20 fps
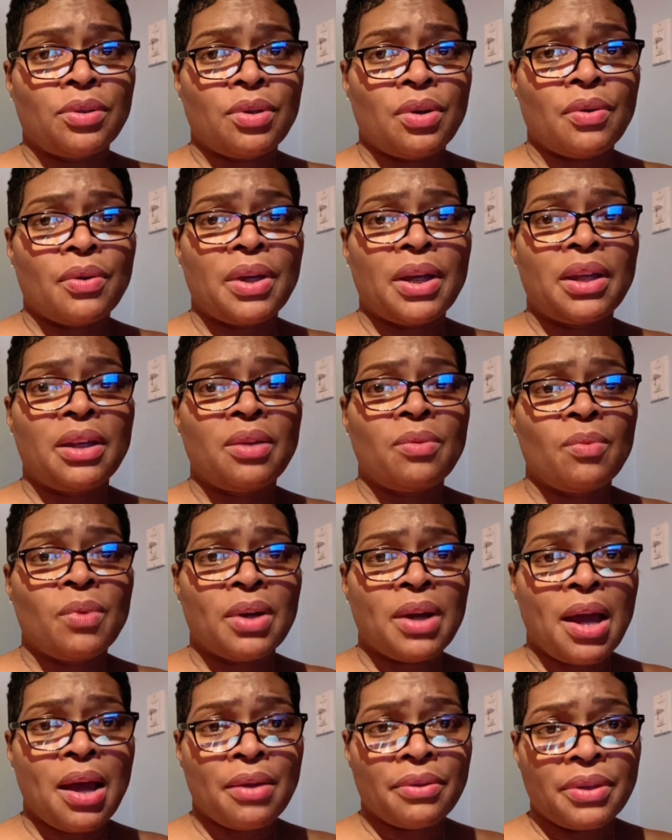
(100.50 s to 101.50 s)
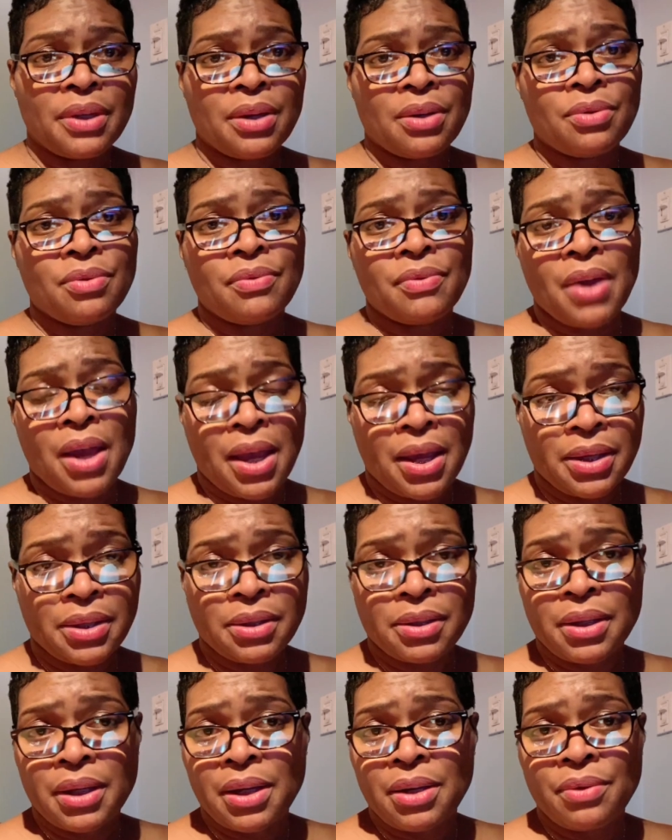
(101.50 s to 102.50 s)
Anyone out there who has
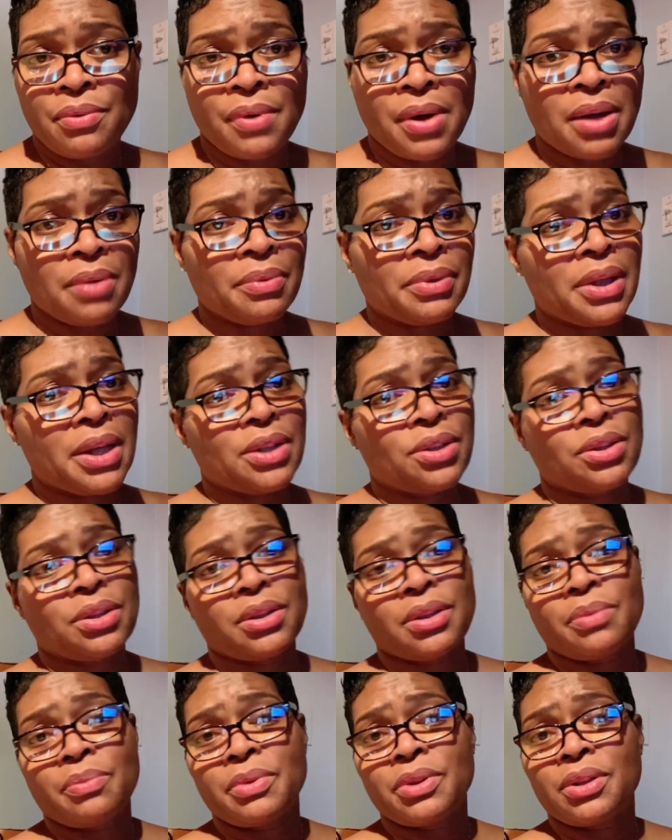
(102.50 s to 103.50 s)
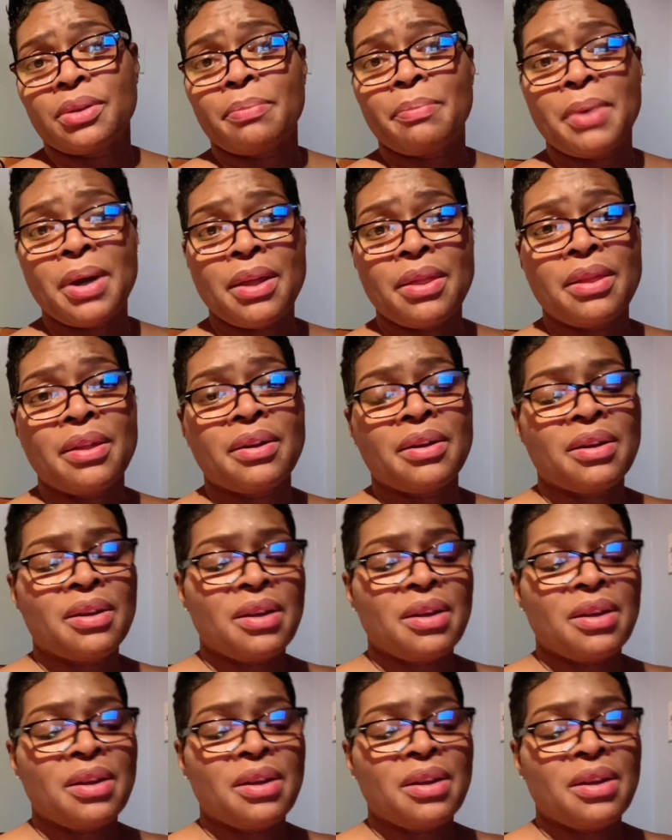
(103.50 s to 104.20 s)
a great relationship with your mother,